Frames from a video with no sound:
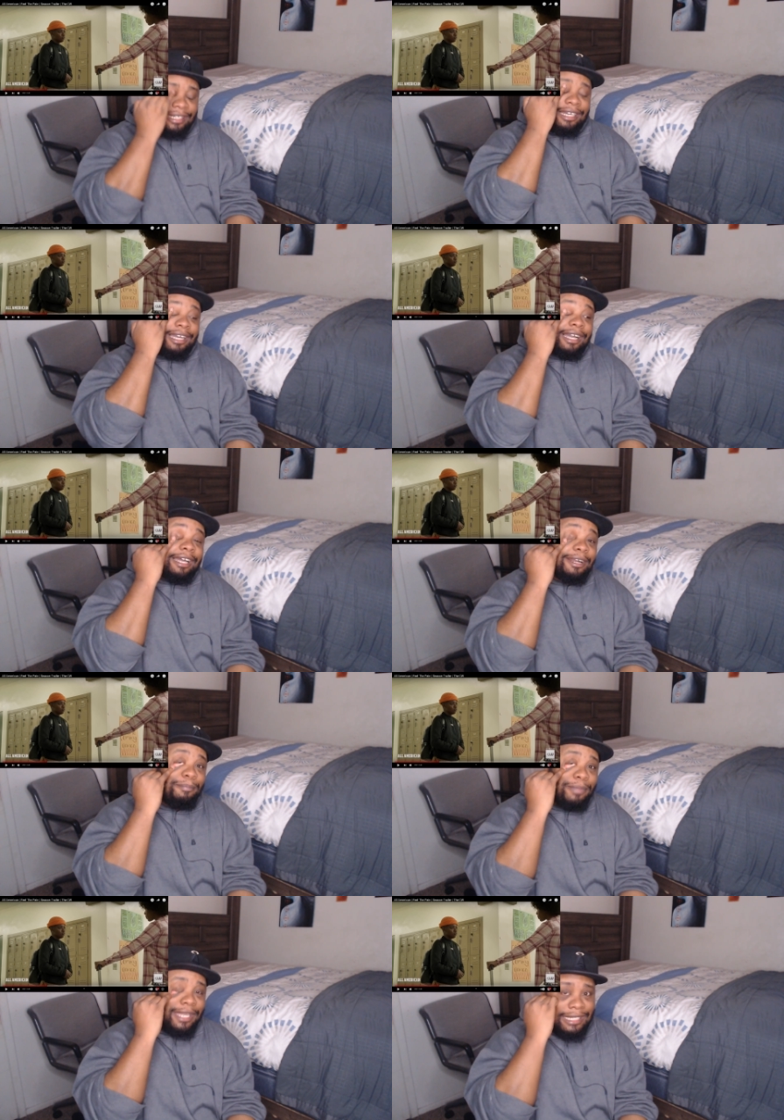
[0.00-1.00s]
Ah, oh,
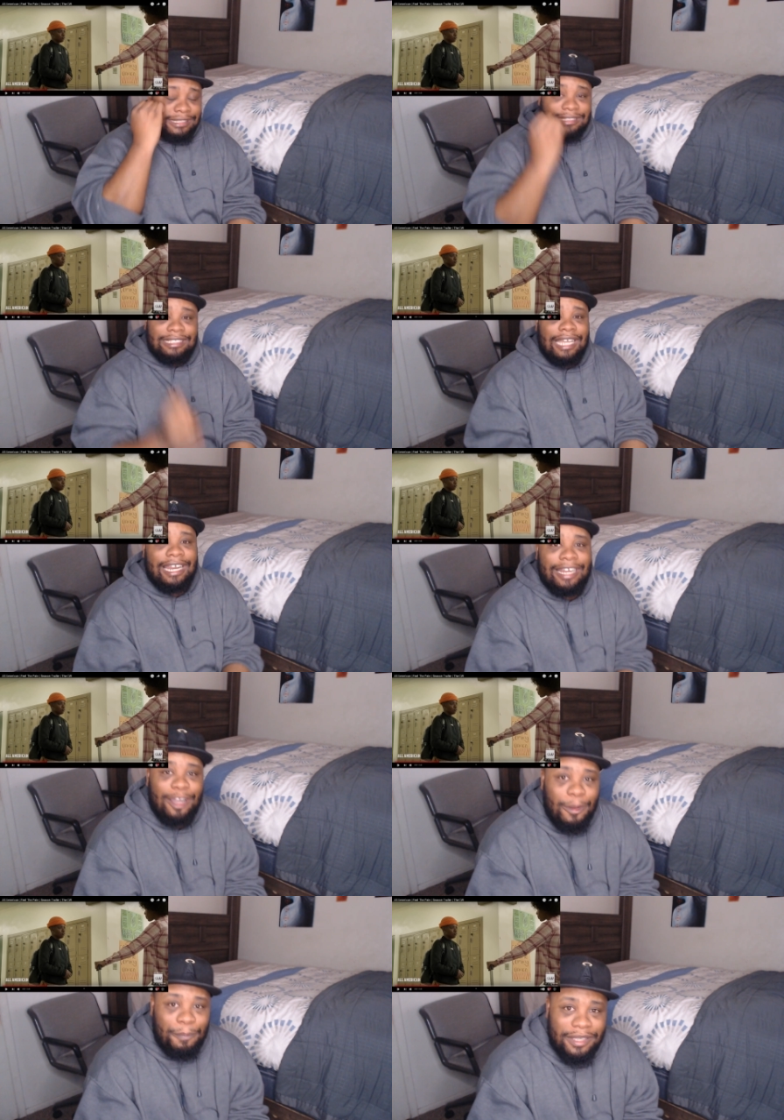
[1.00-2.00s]
them beanies is not
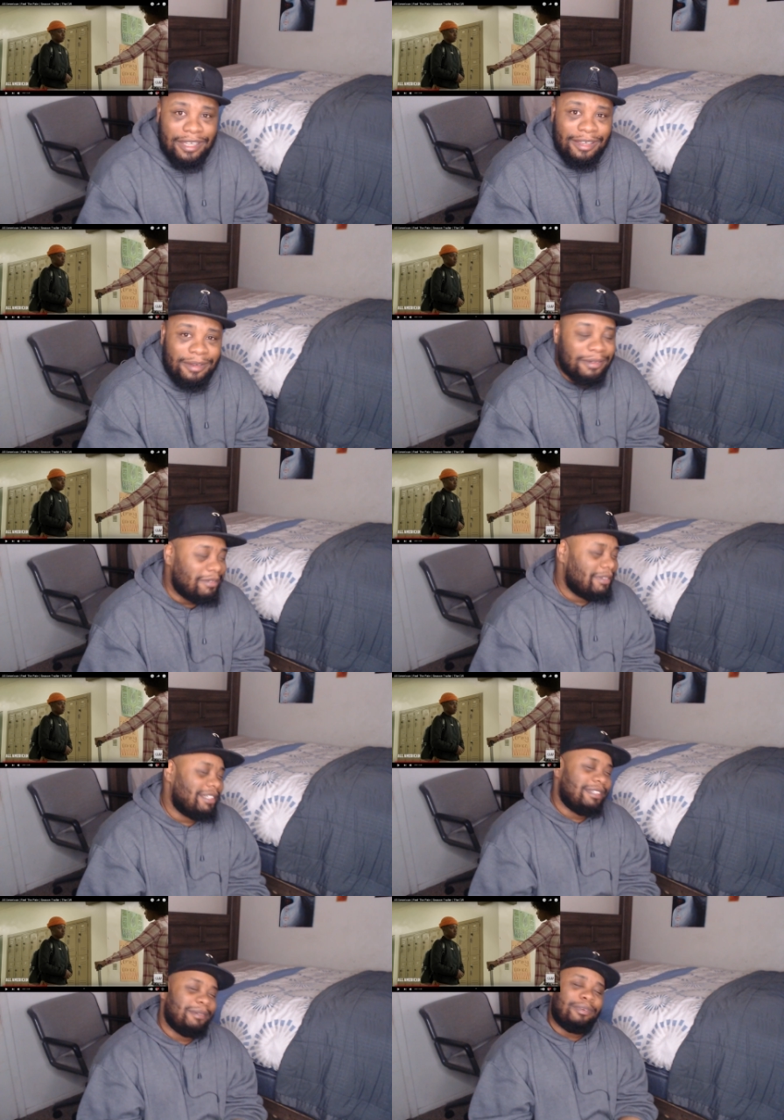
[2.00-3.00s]
helping.
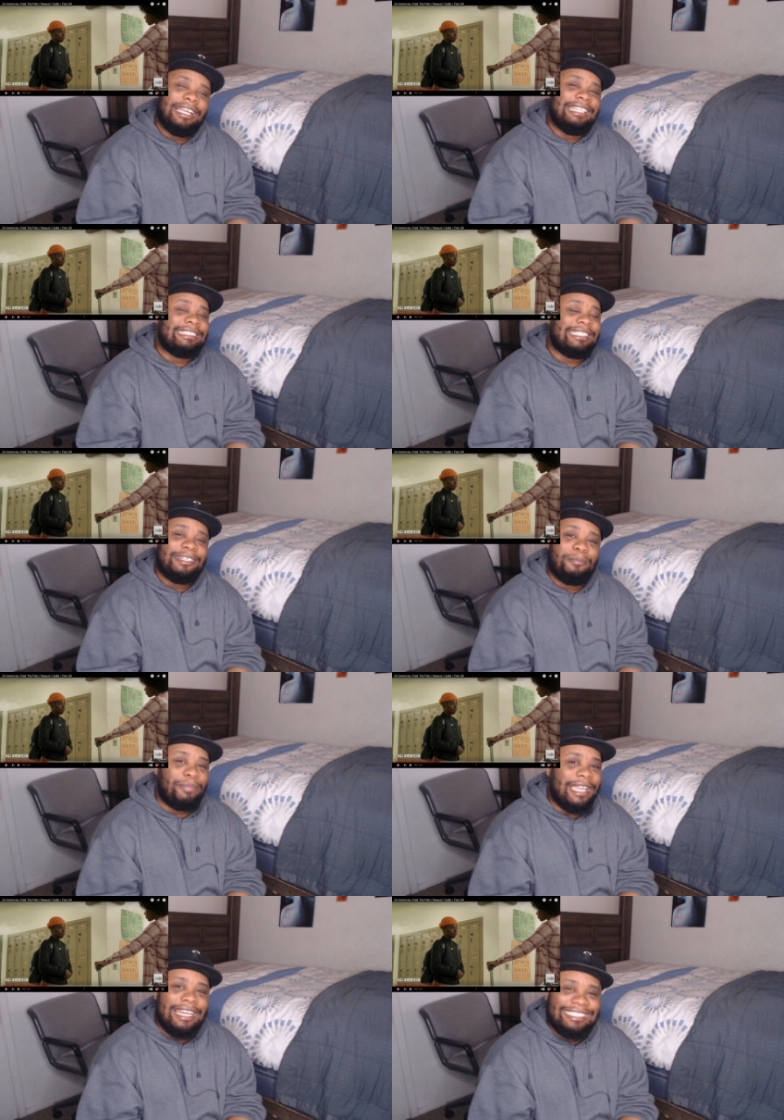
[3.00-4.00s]
Bre-Z, them
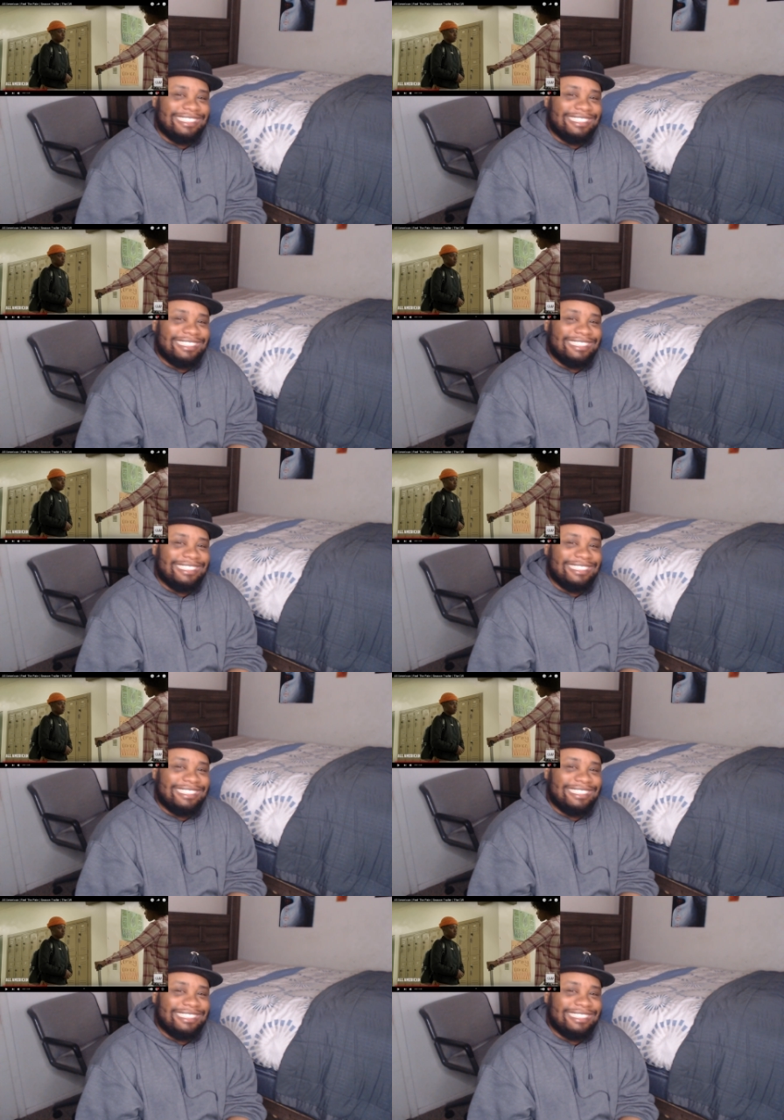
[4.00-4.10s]
beanies